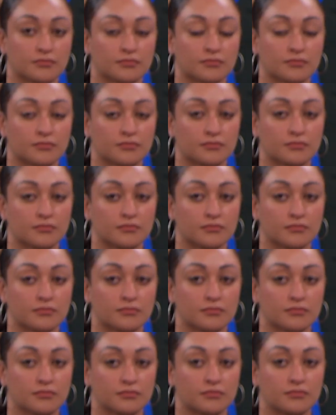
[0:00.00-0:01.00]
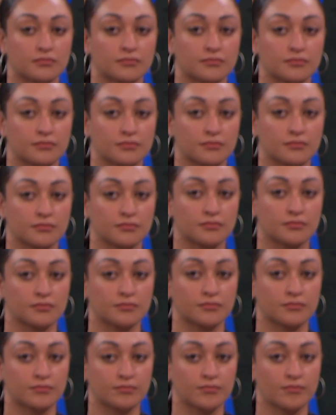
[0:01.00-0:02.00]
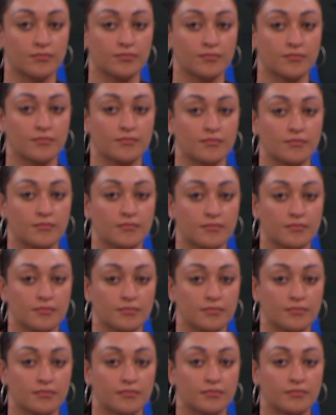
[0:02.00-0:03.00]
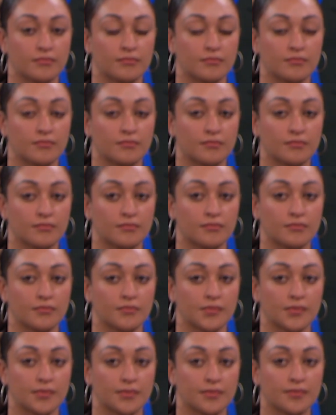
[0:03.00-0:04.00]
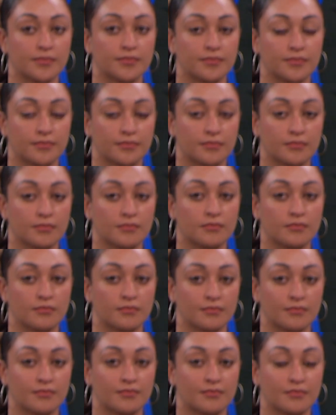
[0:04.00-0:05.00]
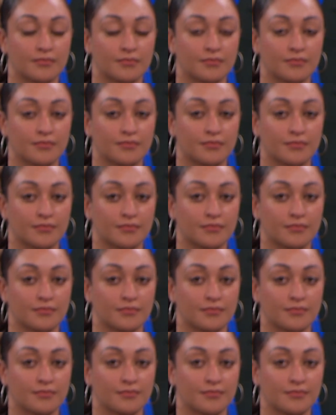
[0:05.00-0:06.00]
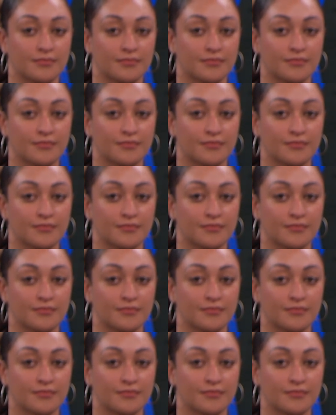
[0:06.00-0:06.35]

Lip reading: No words are spoken by the person on screen.